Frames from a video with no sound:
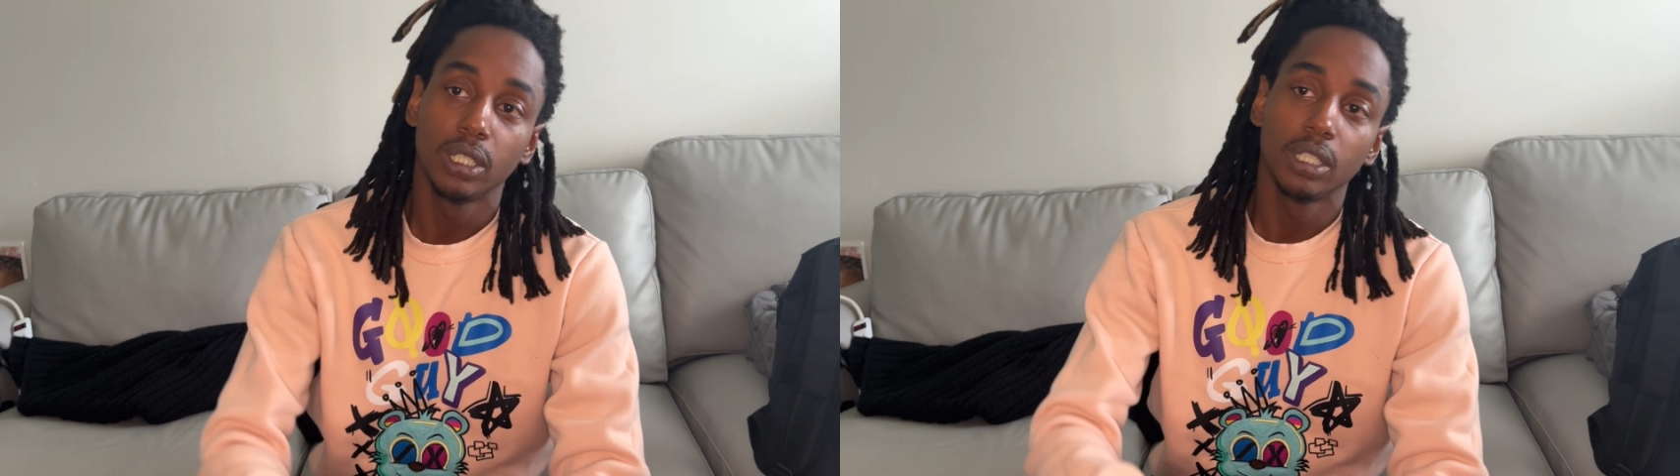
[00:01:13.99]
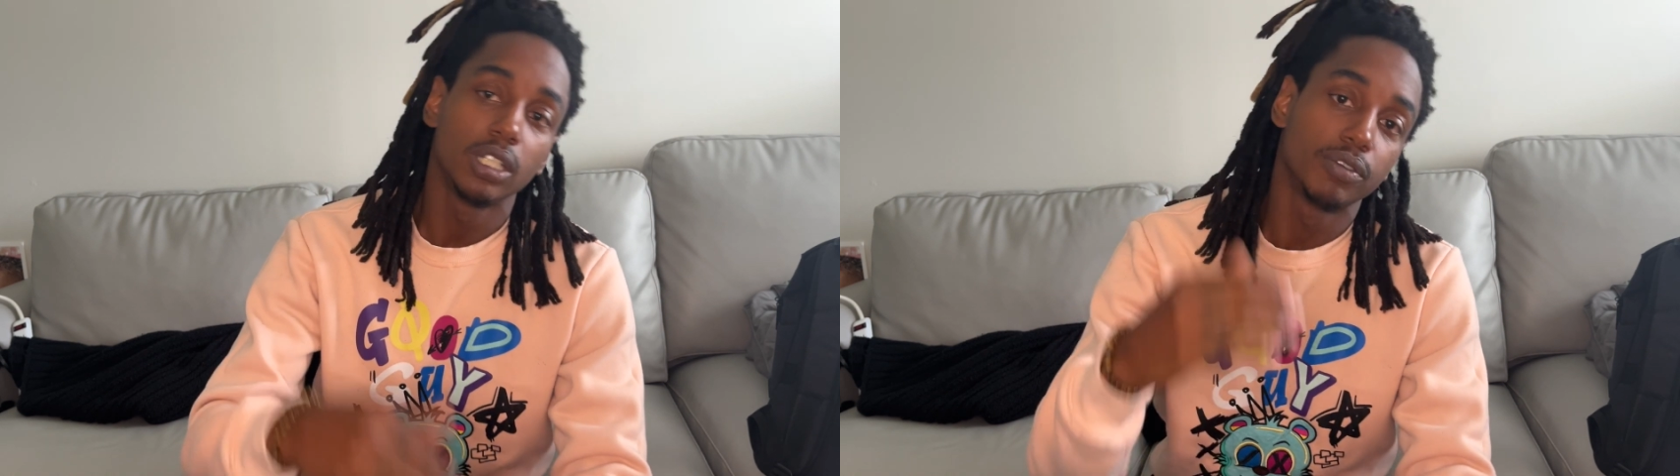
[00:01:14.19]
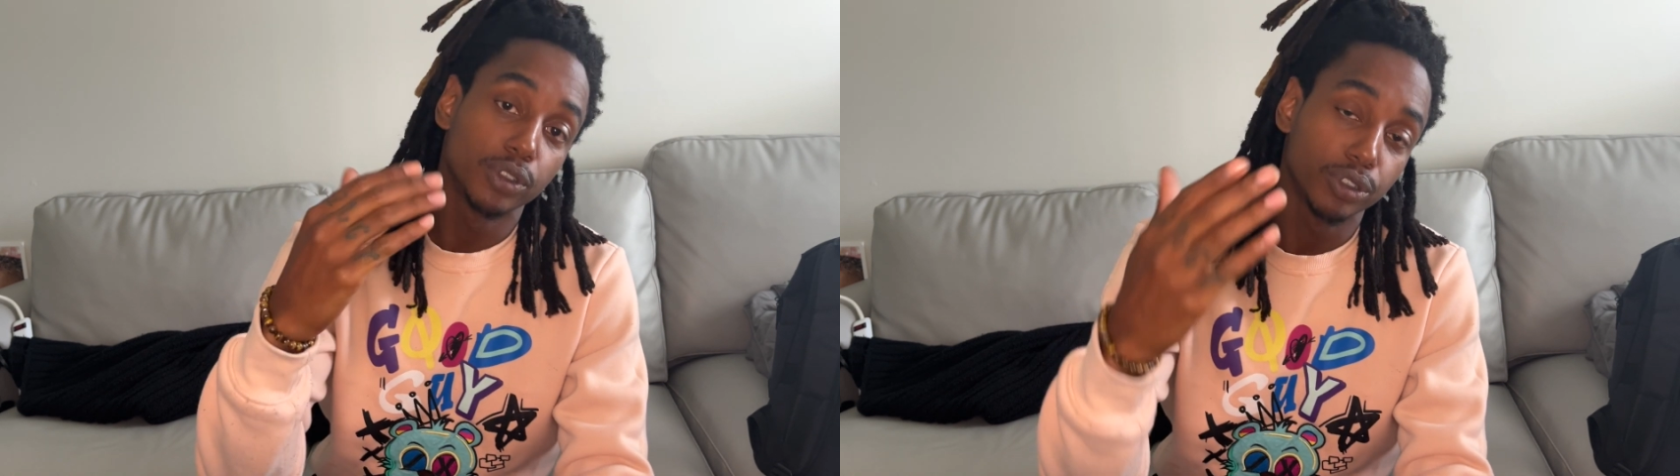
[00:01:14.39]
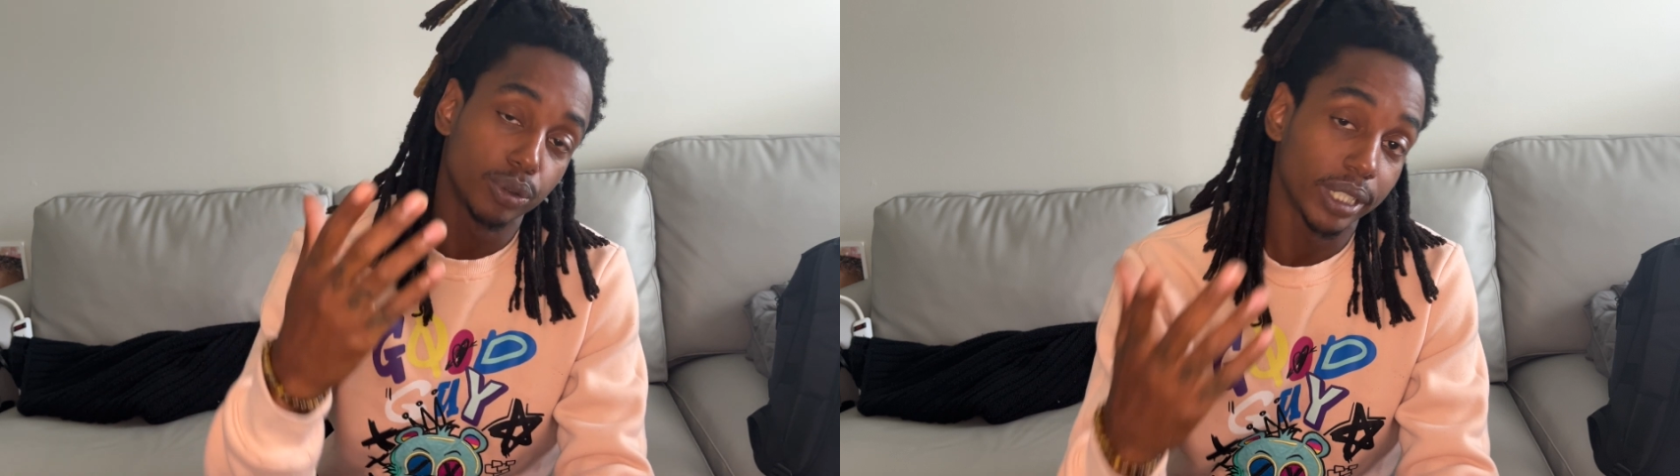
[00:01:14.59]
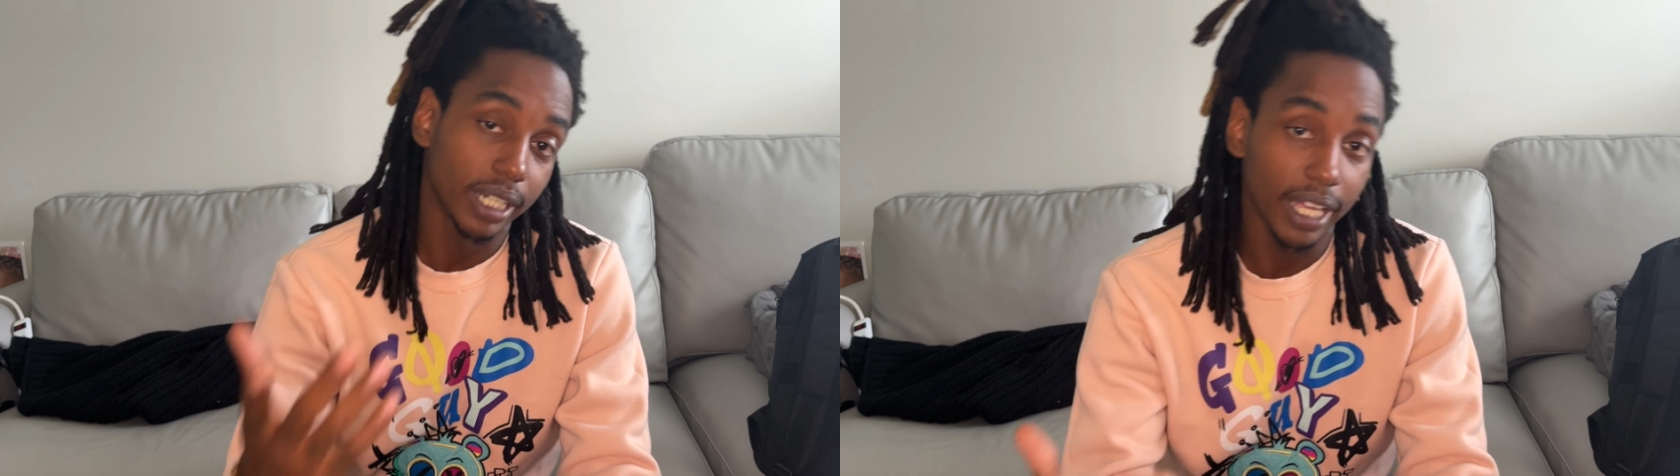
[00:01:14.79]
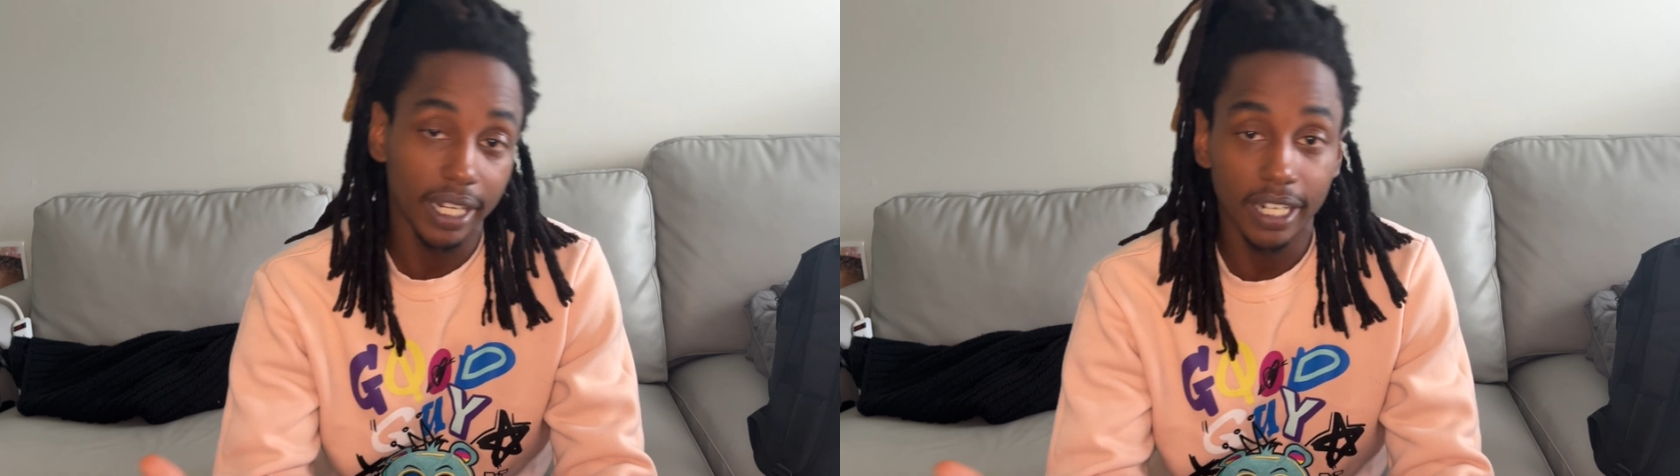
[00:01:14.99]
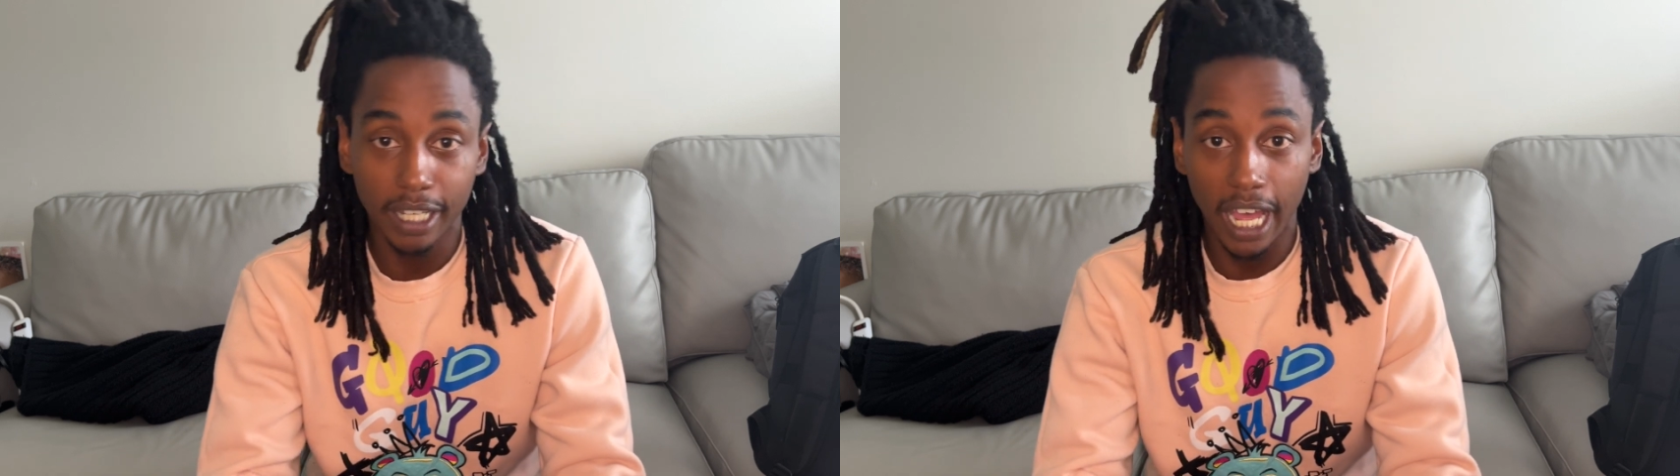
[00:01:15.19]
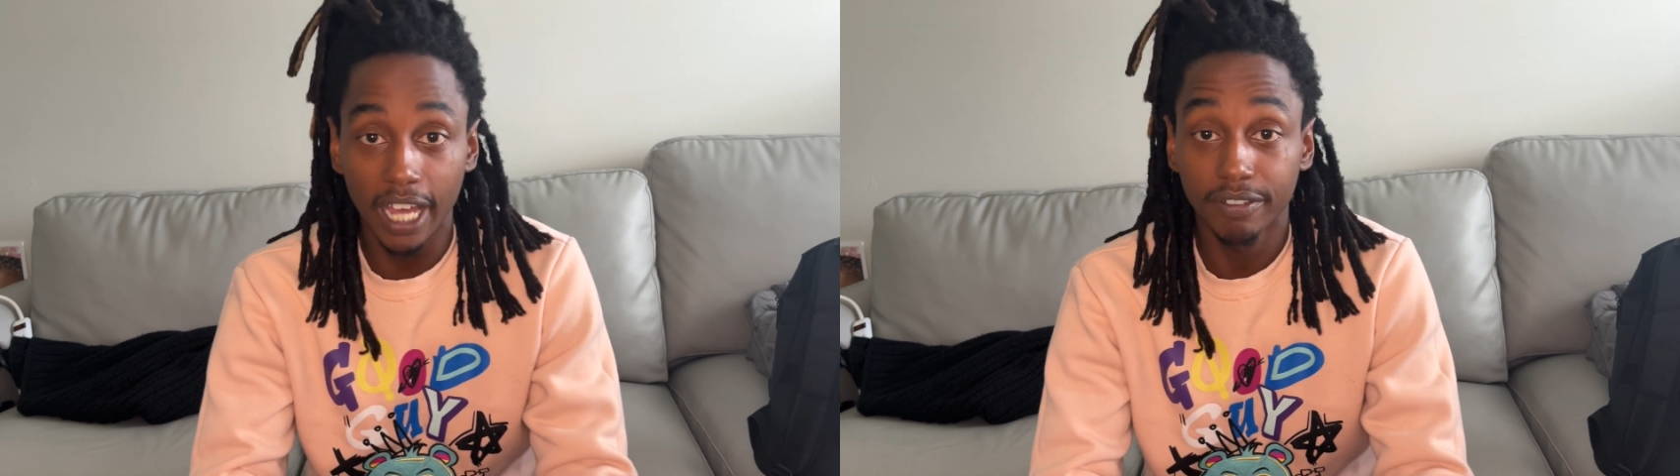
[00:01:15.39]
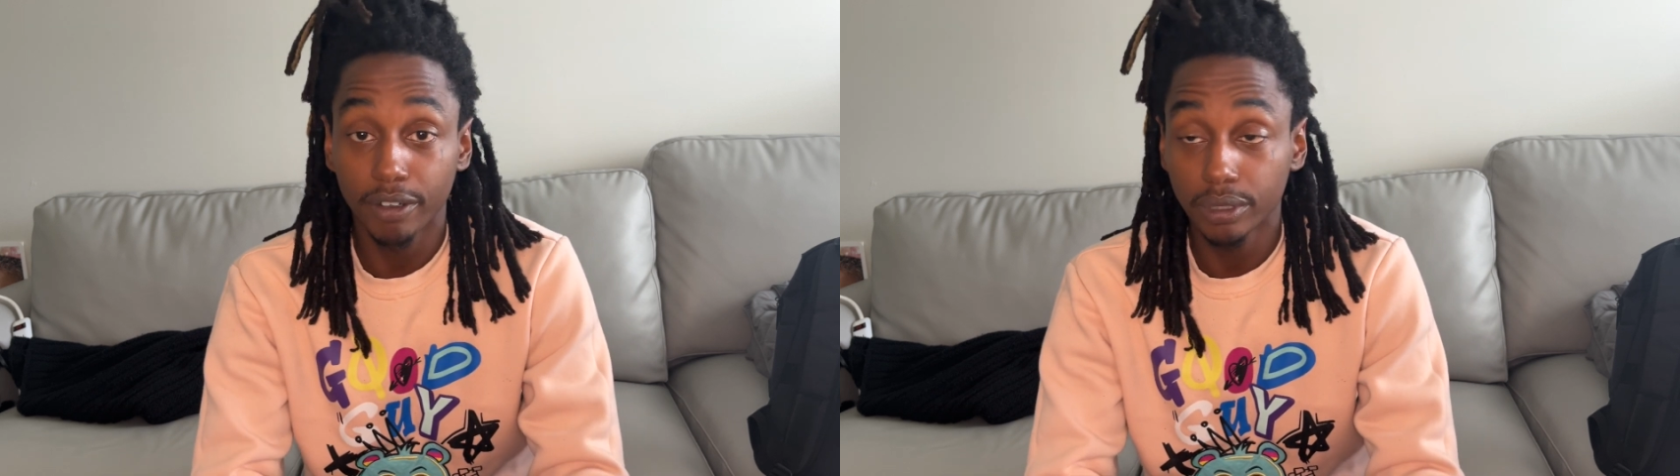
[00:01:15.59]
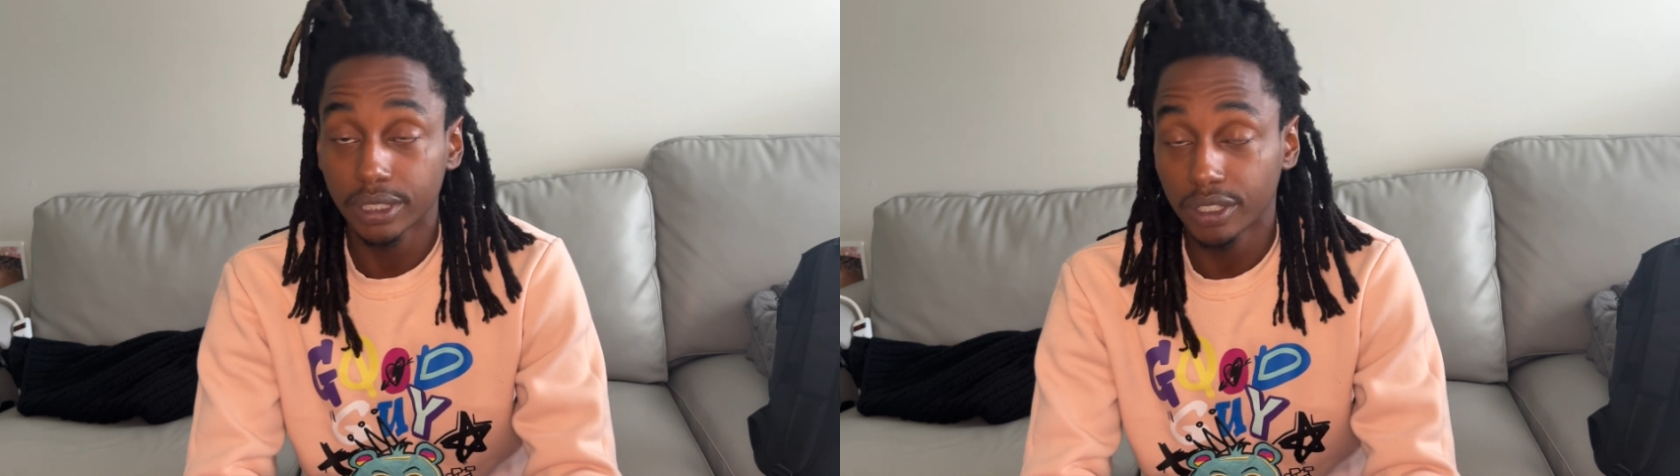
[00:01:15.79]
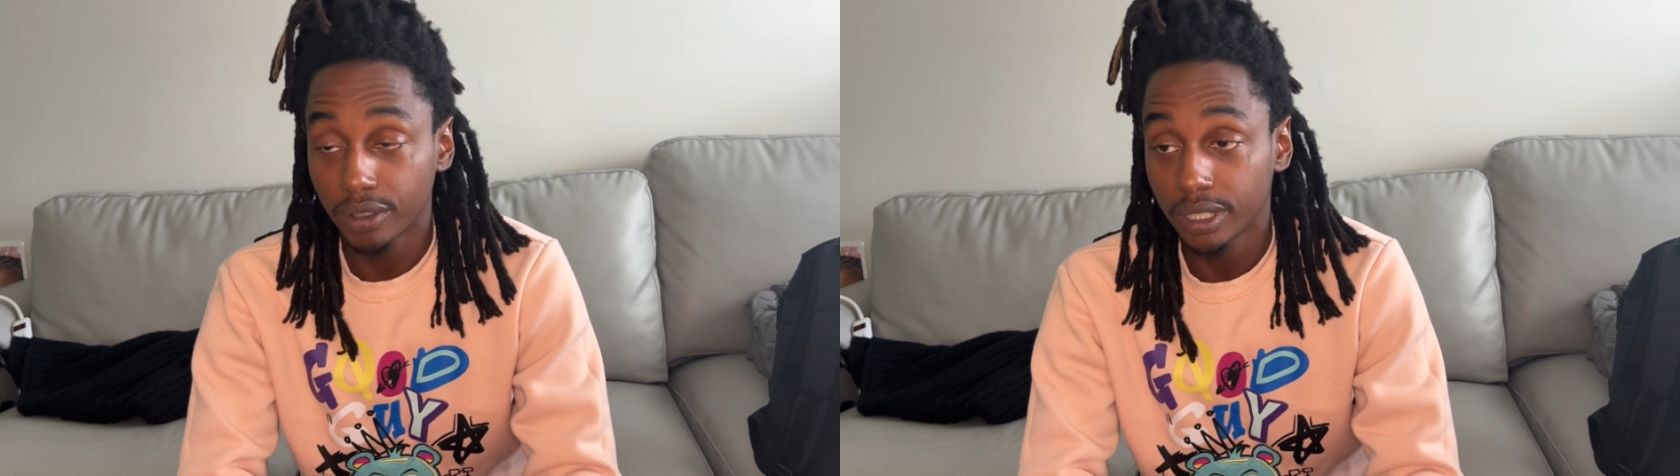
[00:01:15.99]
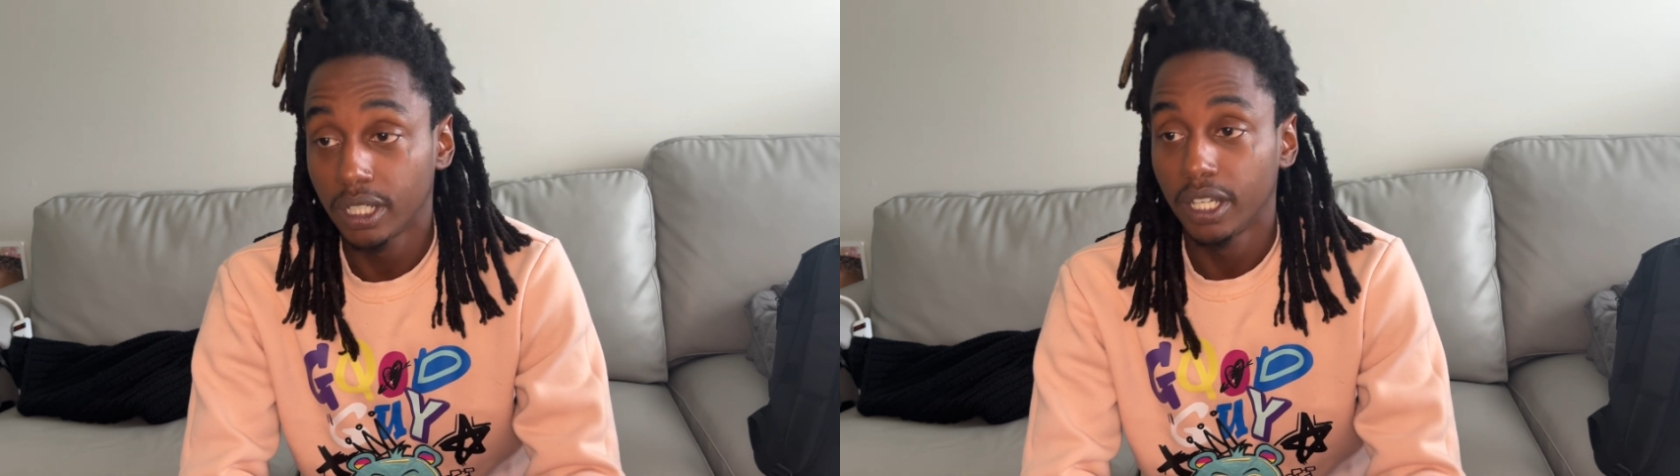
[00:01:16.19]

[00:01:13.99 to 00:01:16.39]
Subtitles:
If you're doing land like I focus on,